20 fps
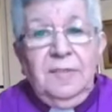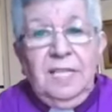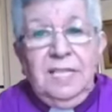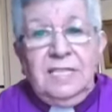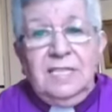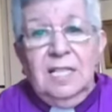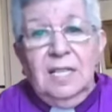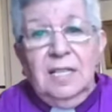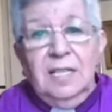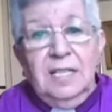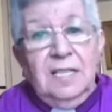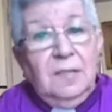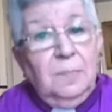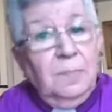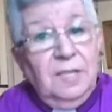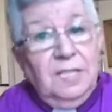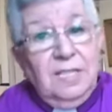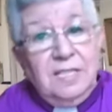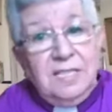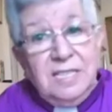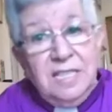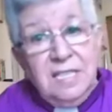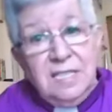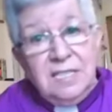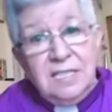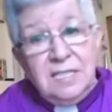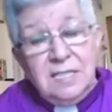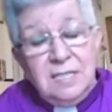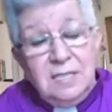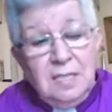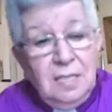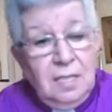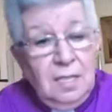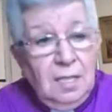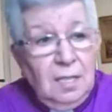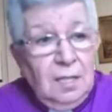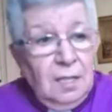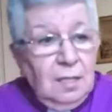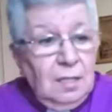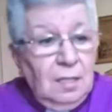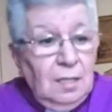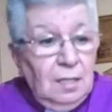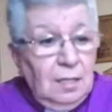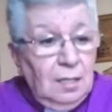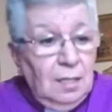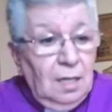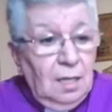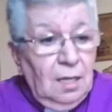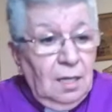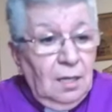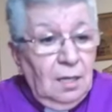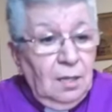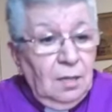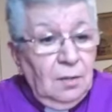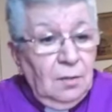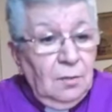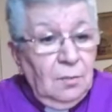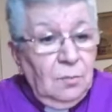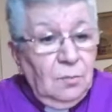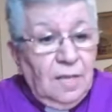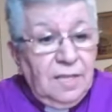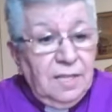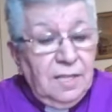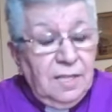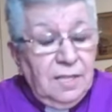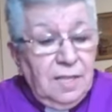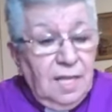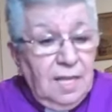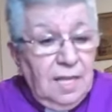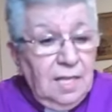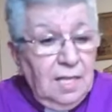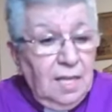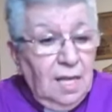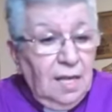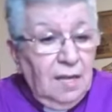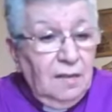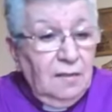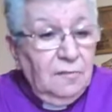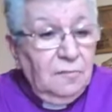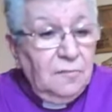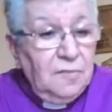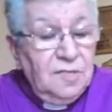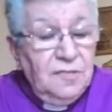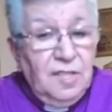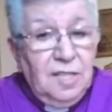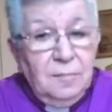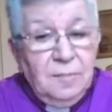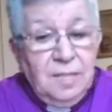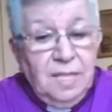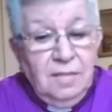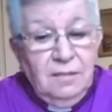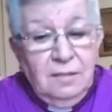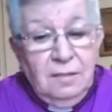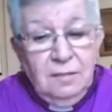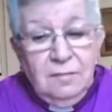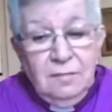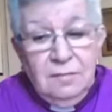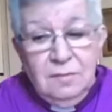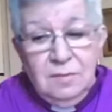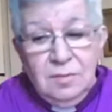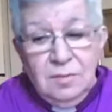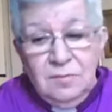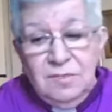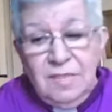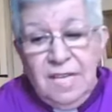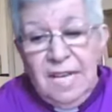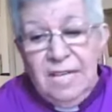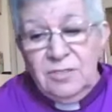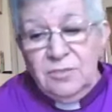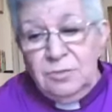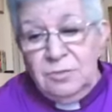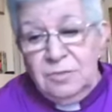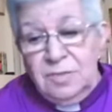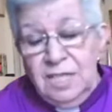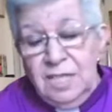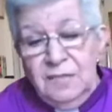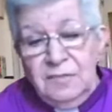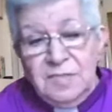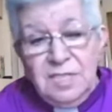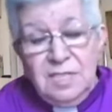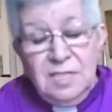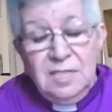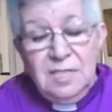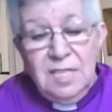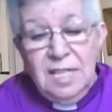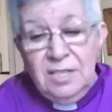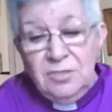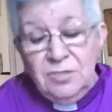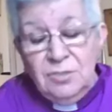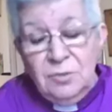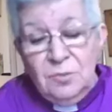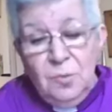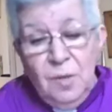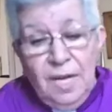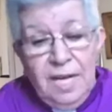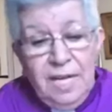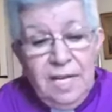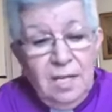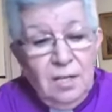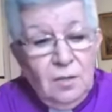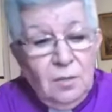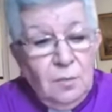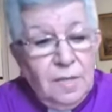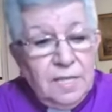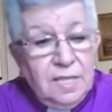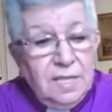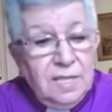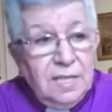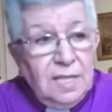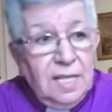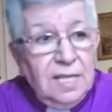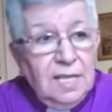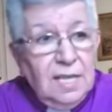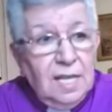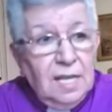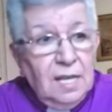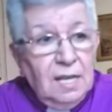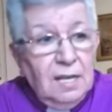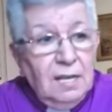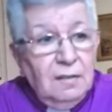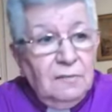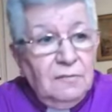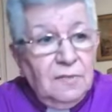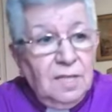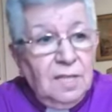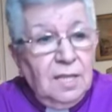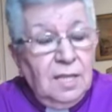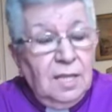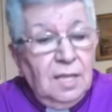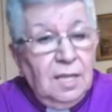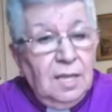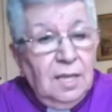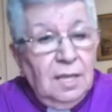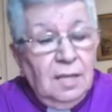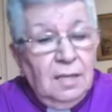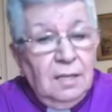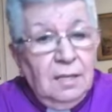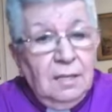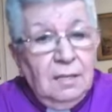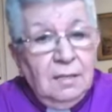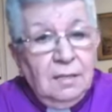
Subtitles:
who have developed their psychic abilities. Whether they have developed their sort of natural gifts in a natural way, or whether they have